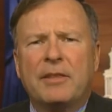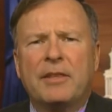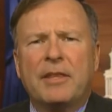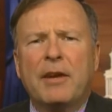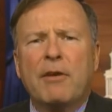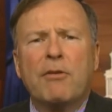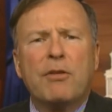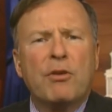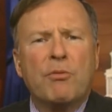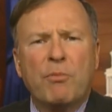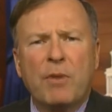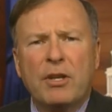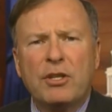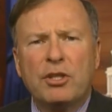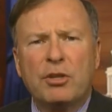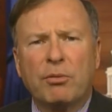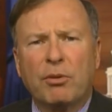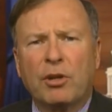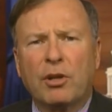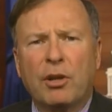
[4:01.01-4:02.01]
They're the
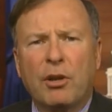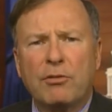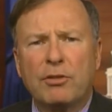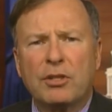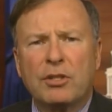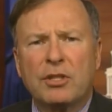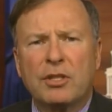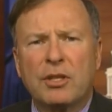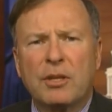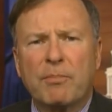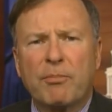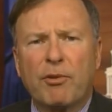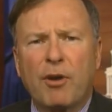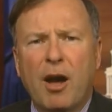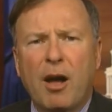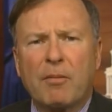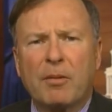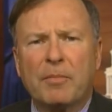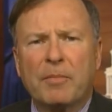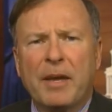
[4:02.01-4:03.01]
ones who are closest to the
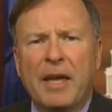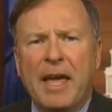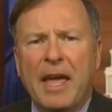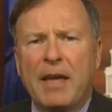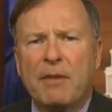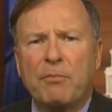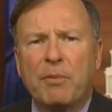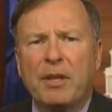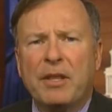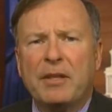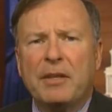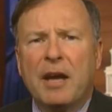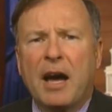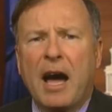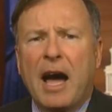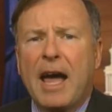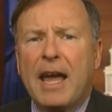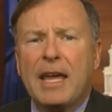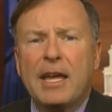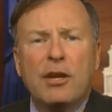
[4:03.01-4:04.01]
problem, and when
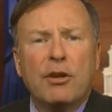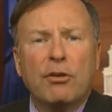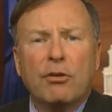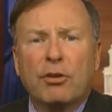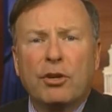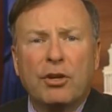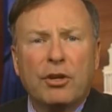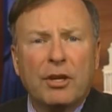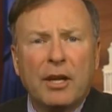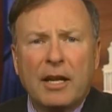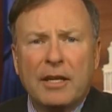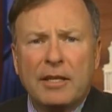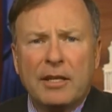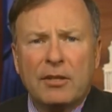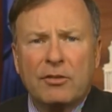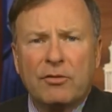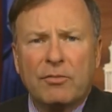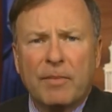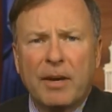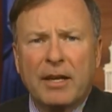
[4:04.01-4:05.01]
I hear good
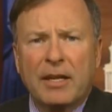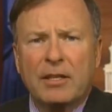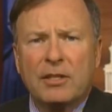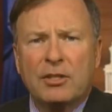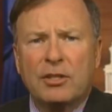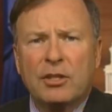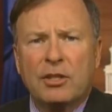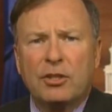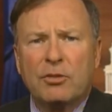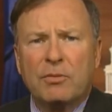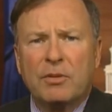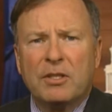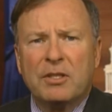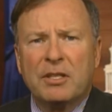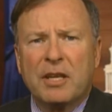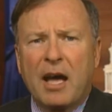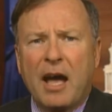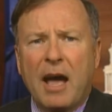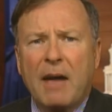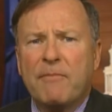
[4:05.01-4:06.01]
ideas from my
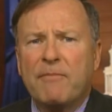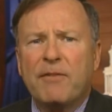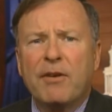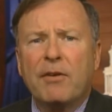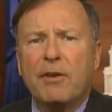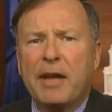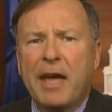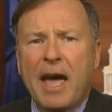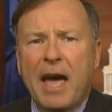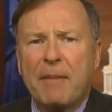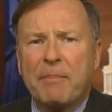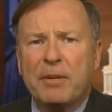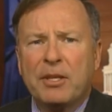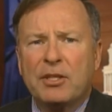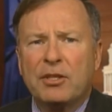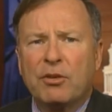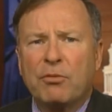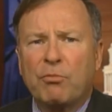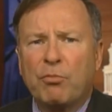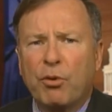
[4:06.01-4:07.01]
constituents, I'm very happy
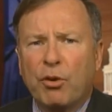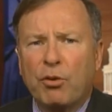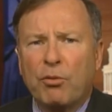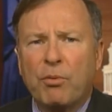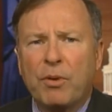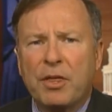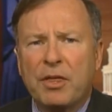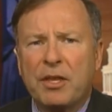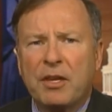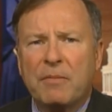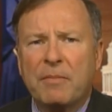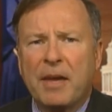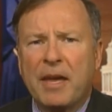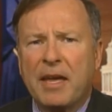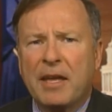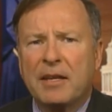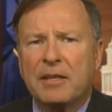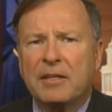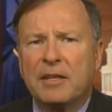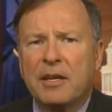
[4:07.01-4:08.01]
to work with them
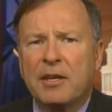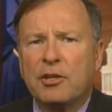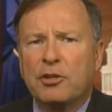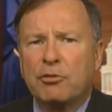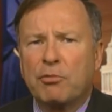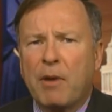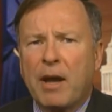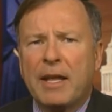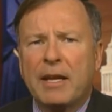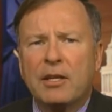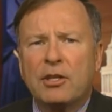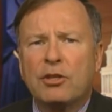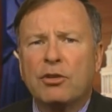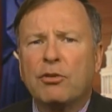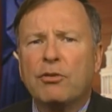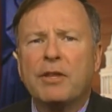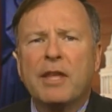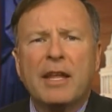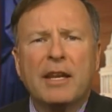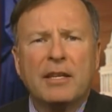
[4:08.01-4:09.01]
and try to
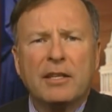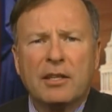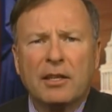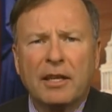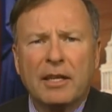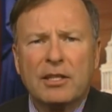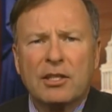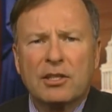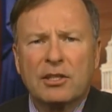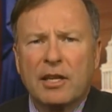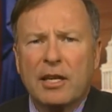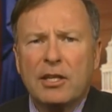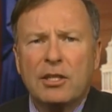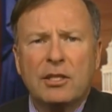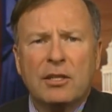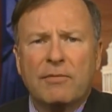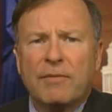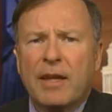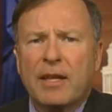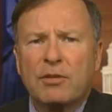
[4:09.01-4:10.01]
turn that into
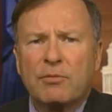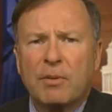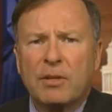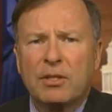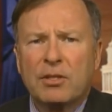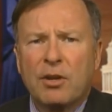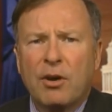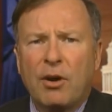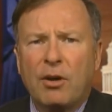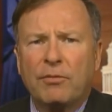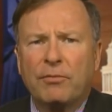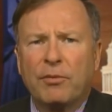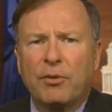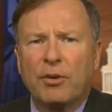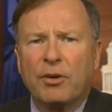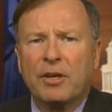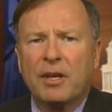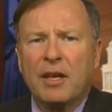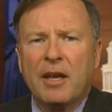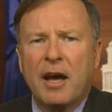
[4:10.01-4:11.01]
legislation if that's what's called
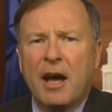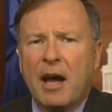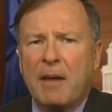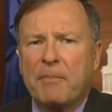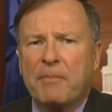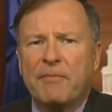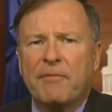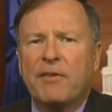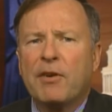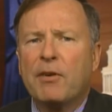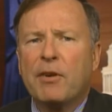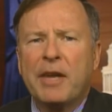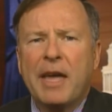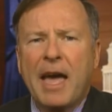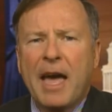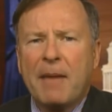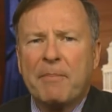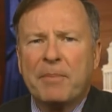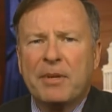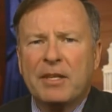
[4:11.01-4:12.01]
for. I'm very
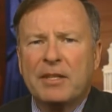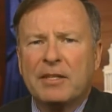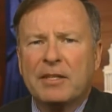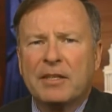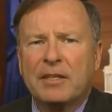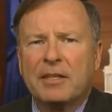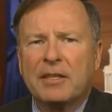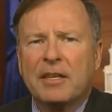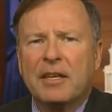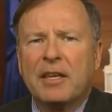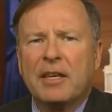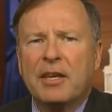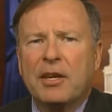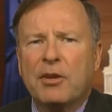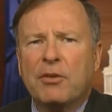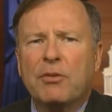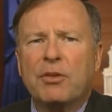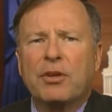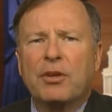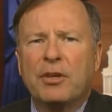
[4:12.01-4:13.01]
happy to
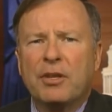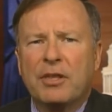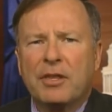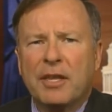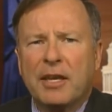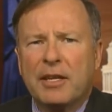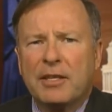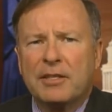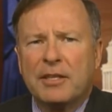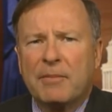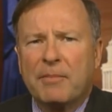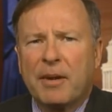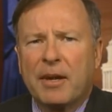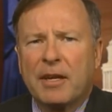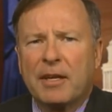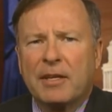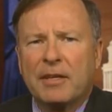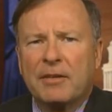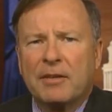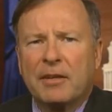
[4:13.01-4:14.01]
hear the good things that
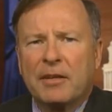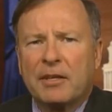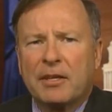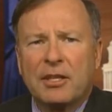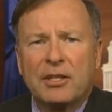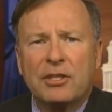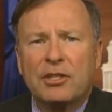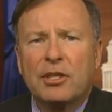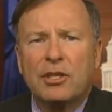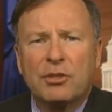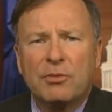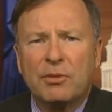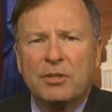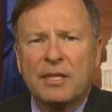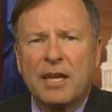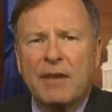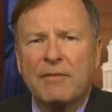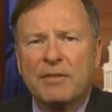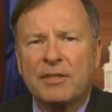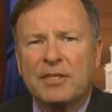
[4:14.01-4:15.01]
my
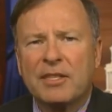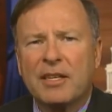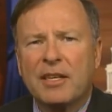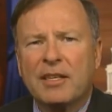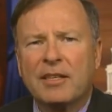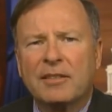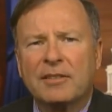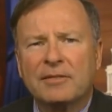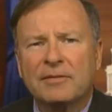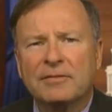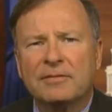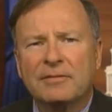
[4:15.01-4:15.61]
constituents have to say.